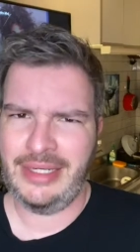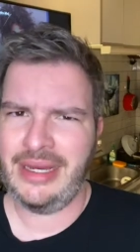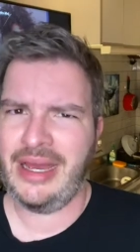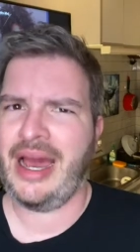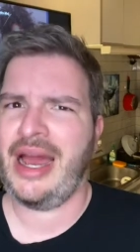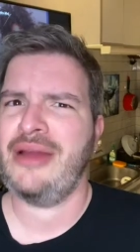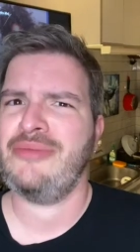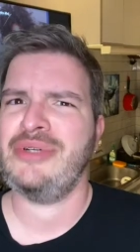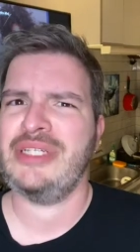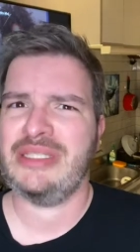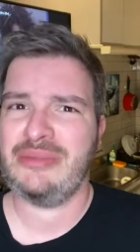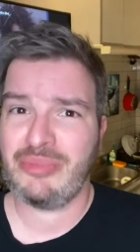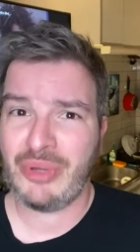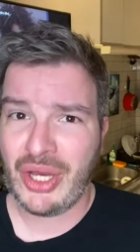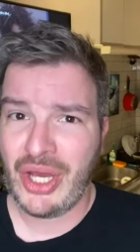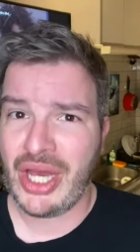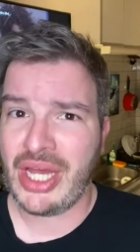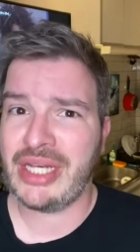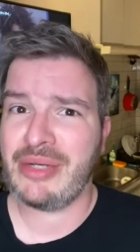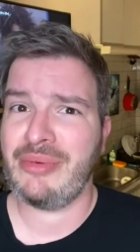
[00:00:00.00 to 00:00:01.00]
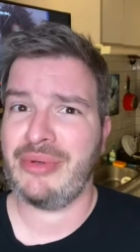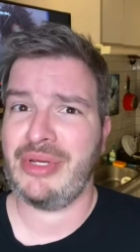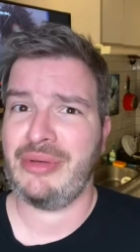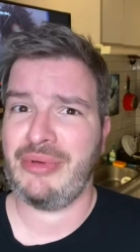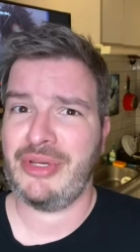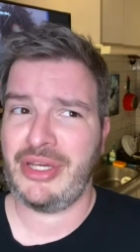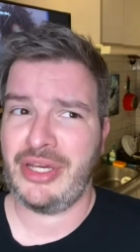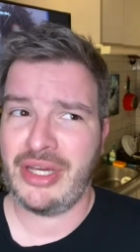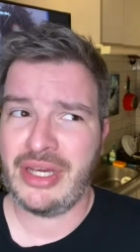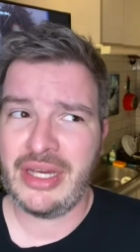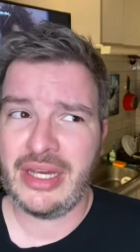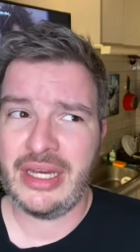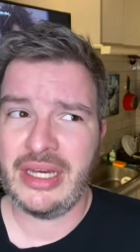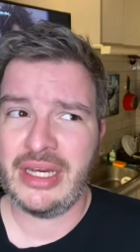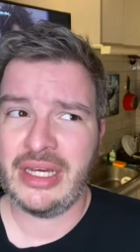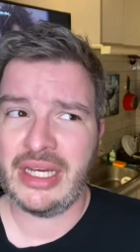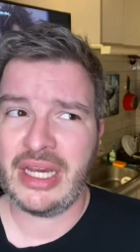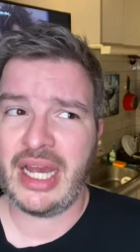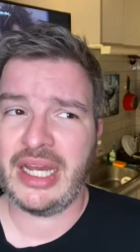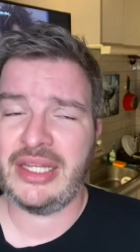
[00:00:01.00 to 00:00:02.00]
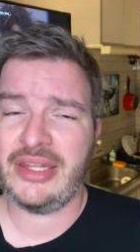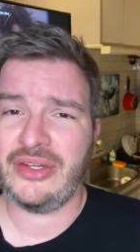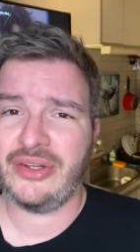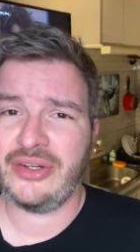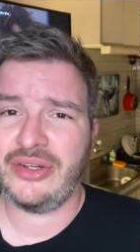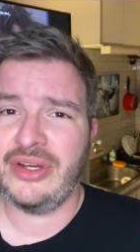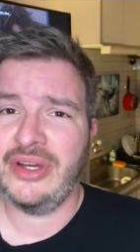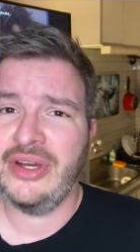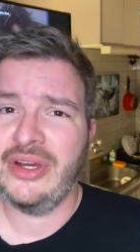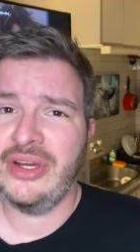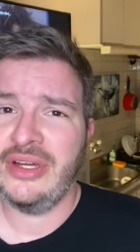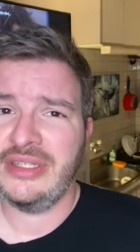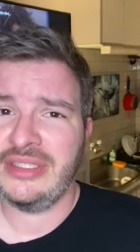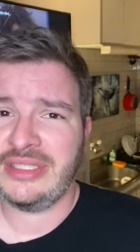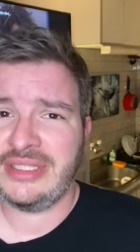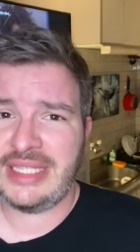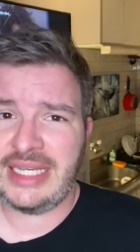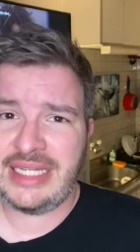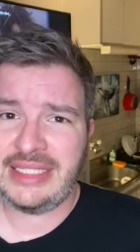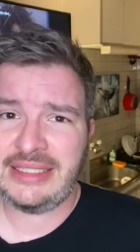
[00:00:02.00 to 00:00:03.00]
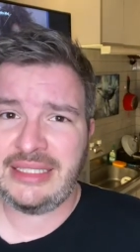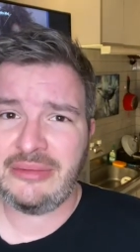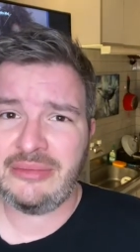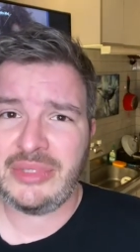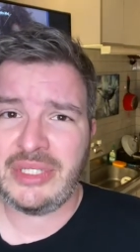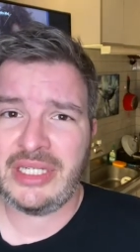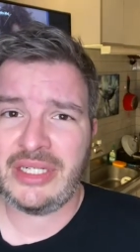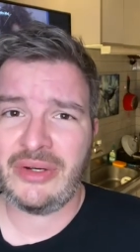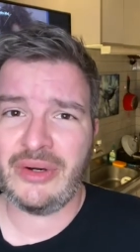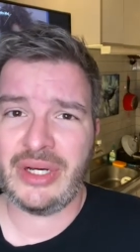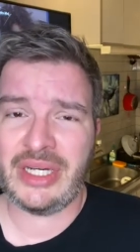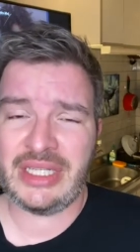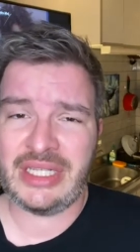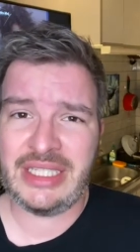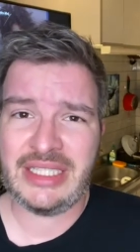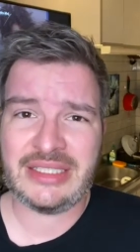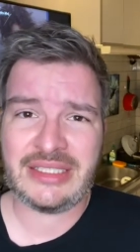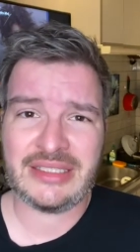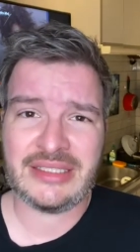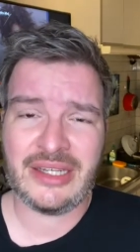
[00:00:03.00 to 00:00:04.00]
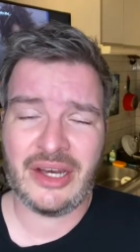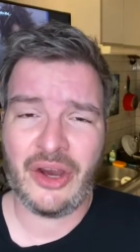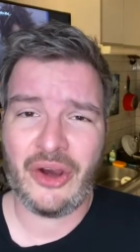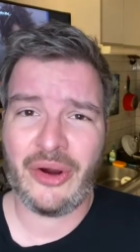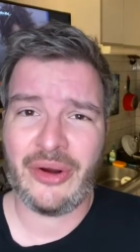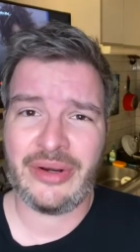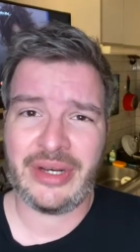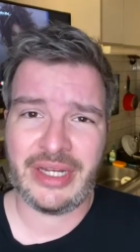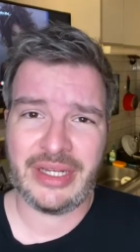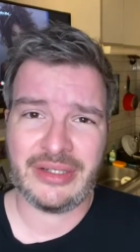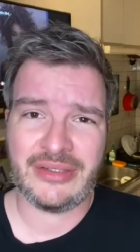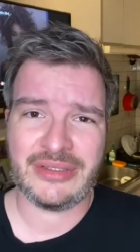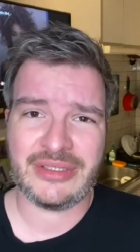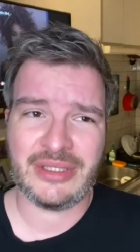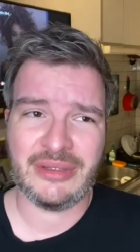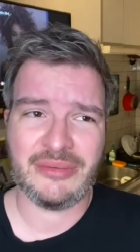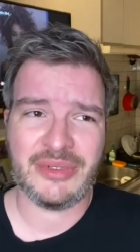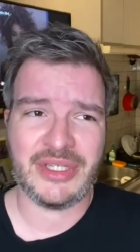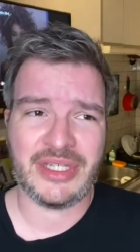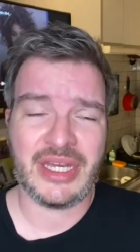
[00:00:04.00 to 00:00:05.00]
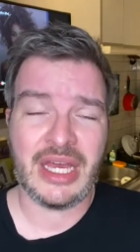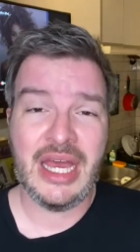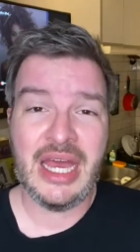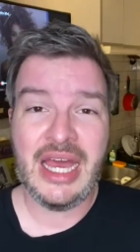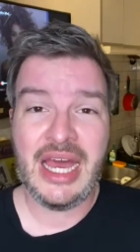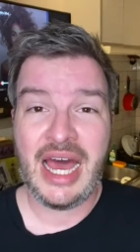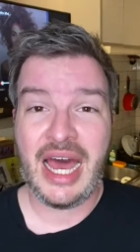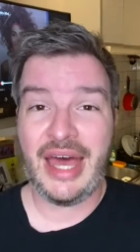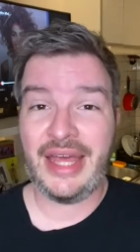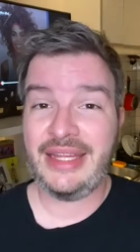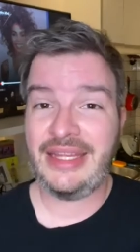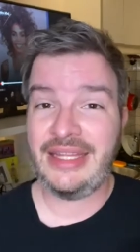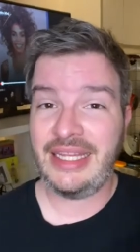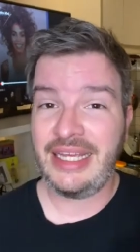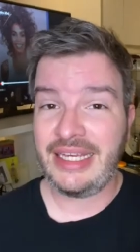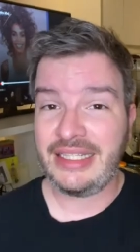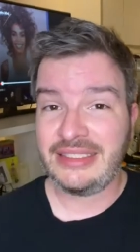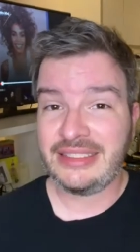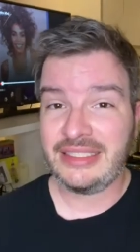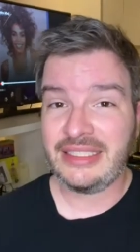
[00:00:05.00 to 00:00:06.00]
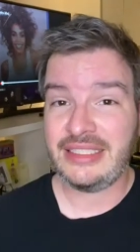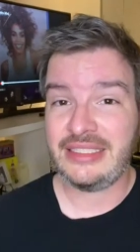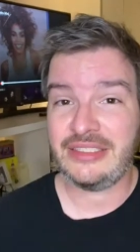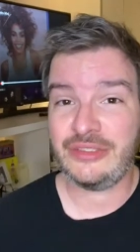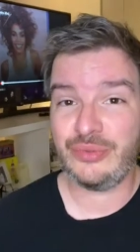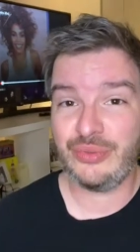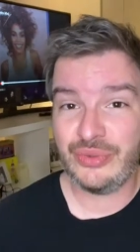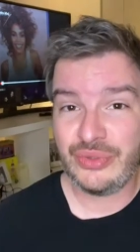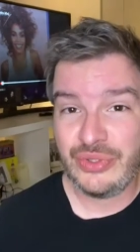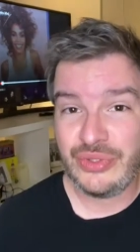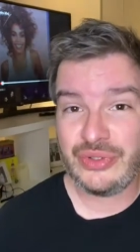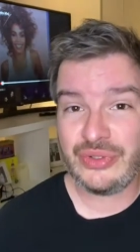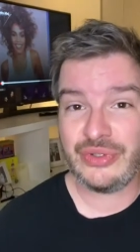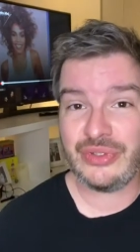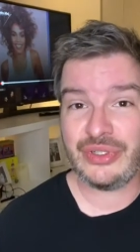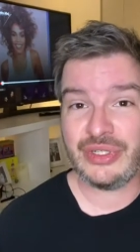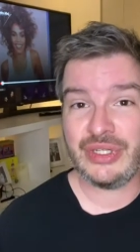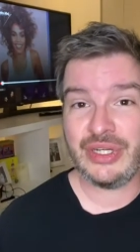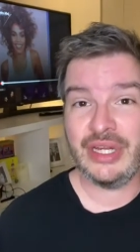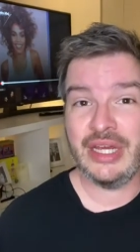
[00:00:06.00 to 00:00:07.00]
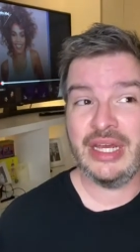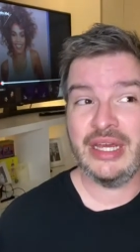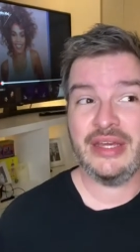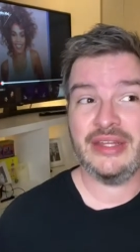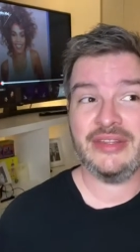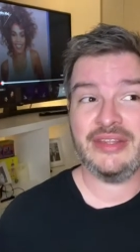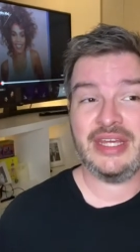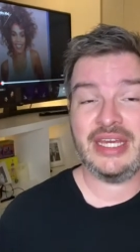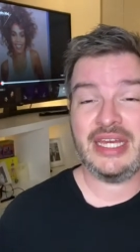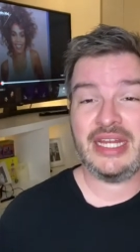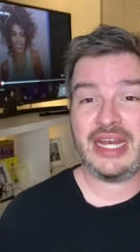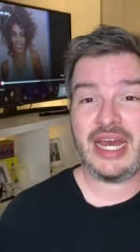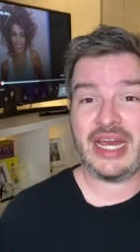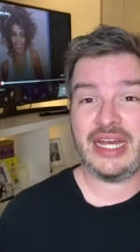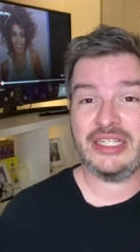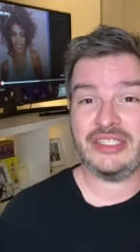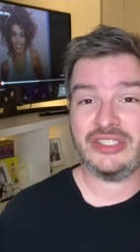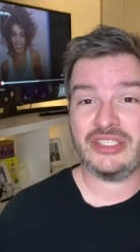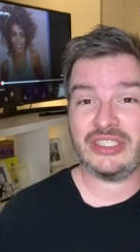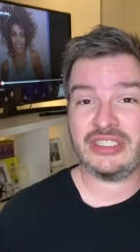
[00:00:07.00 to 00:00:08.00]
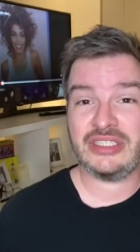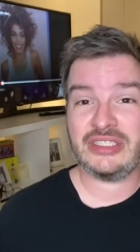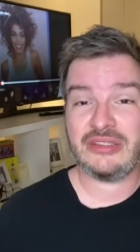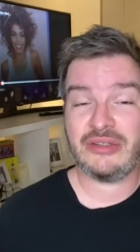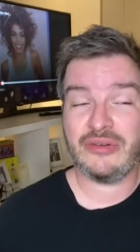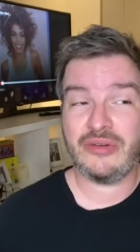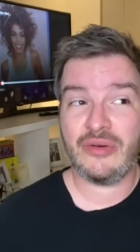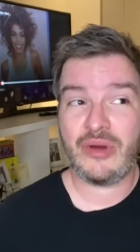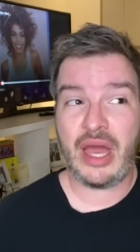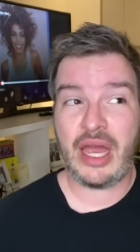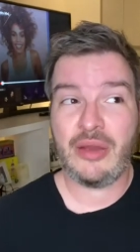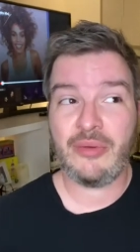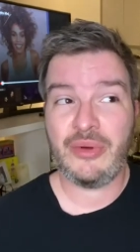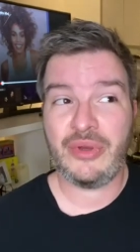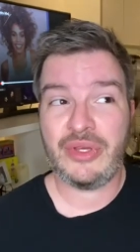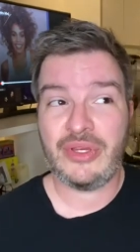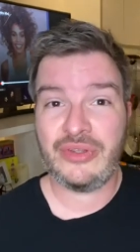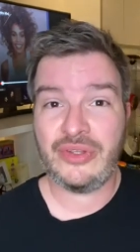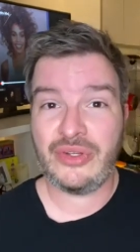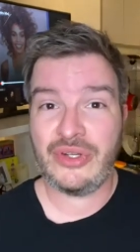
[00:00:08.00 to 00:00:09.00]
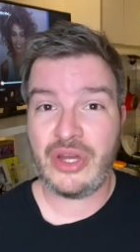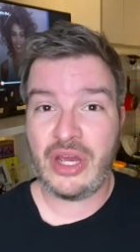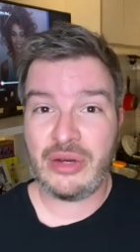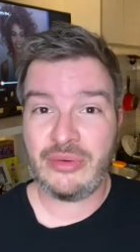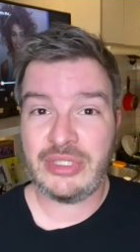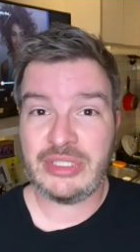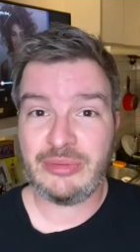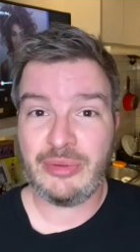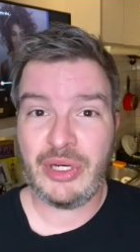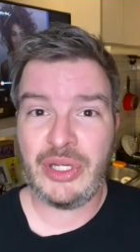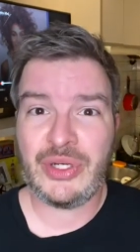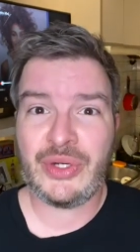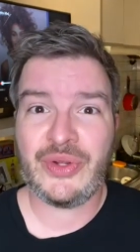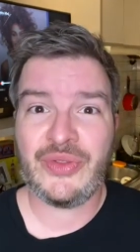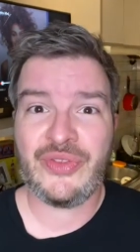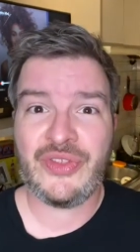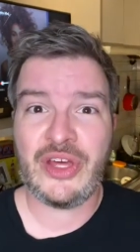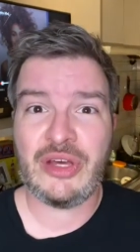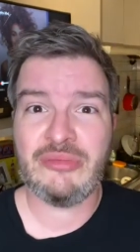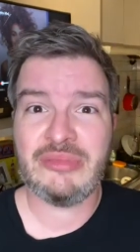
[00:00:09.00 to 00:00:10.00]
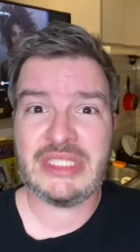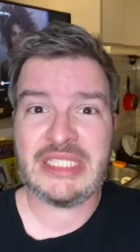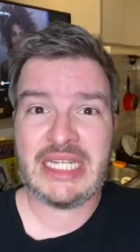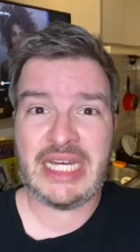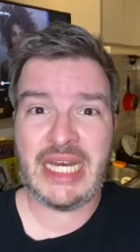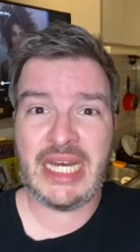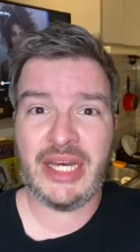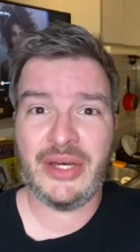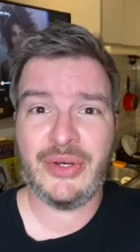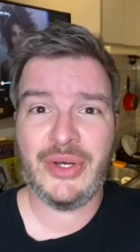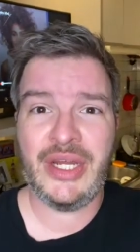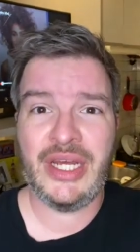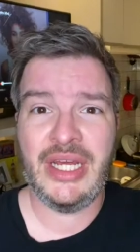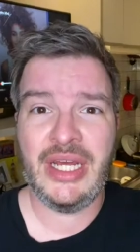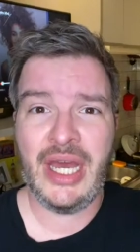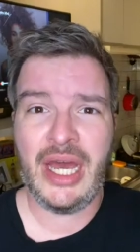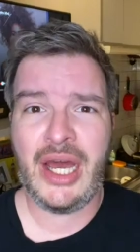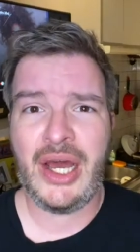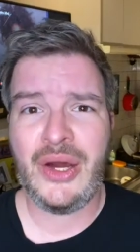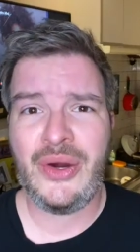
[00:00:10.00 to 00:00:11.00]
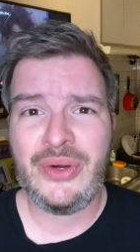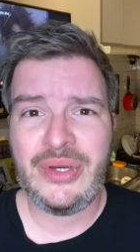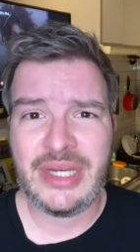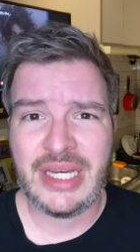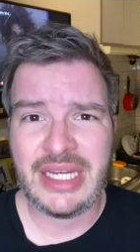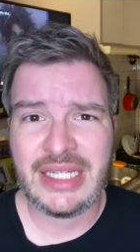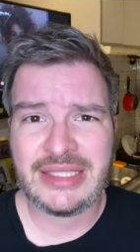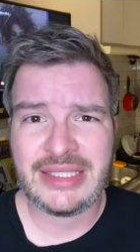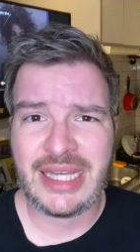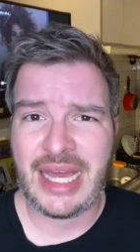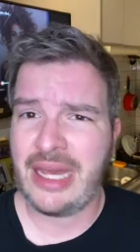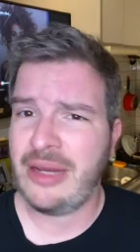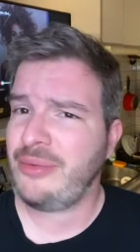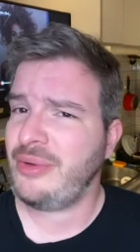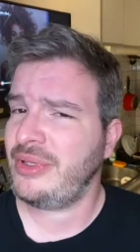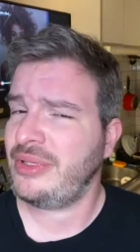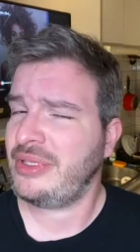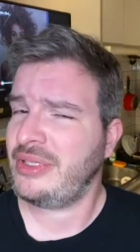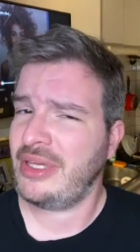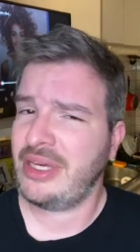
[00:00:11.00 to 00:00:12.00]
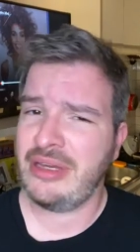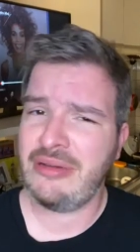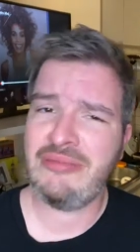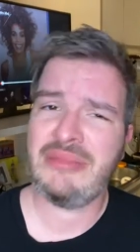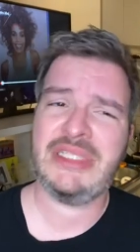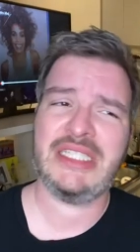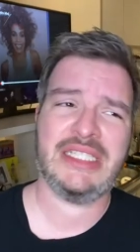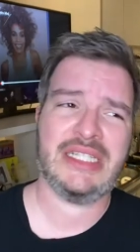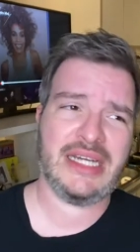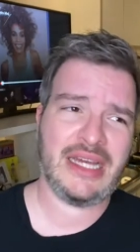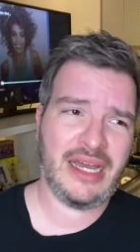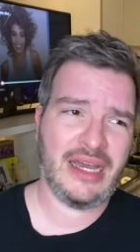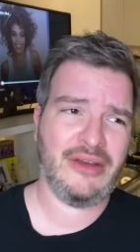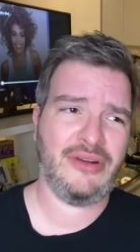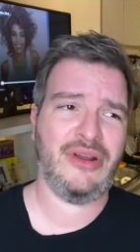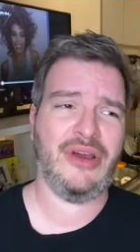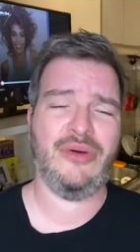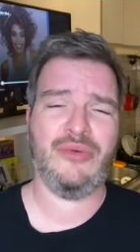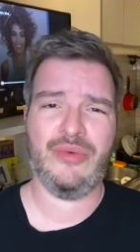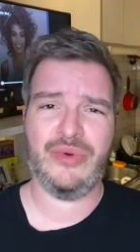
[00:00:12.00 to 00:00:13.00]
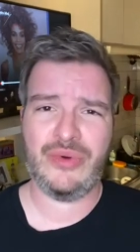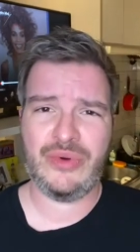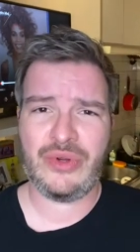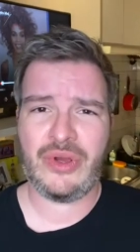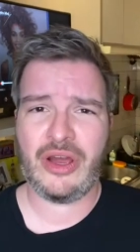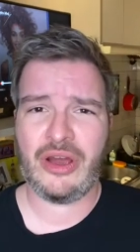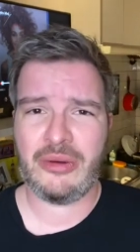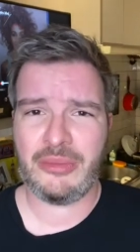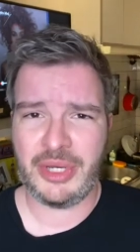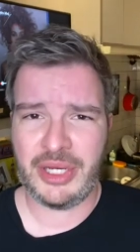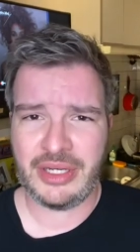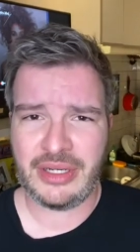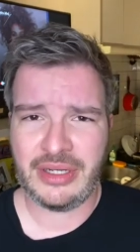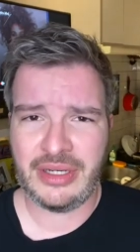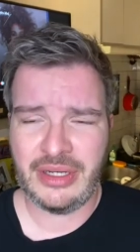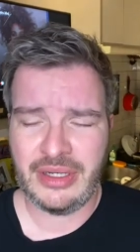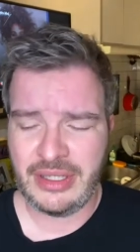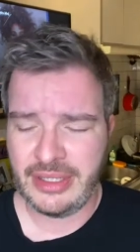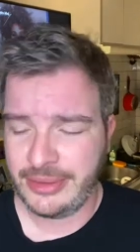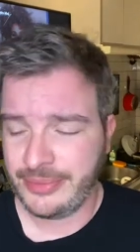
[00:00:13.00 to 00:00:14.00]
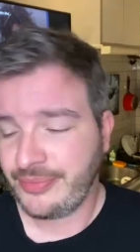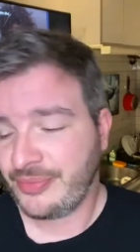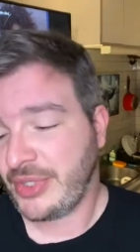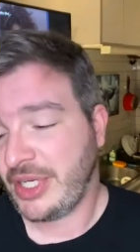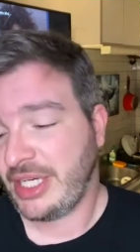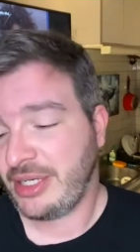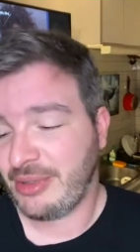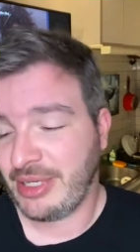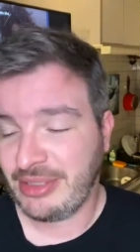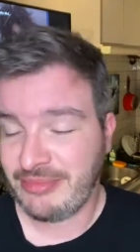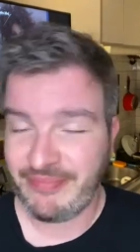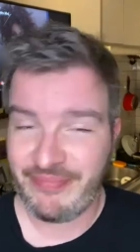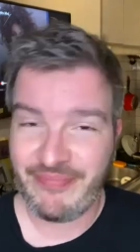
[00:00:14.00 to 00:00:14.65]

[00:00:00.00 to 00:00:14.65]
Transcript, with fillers: I respond, baby. I either say something or at least heart it or something. Unless it's rude, then I just, I will either not respond or thumbs down. Oh yes, I will thumbs down a rude comment. Anyway,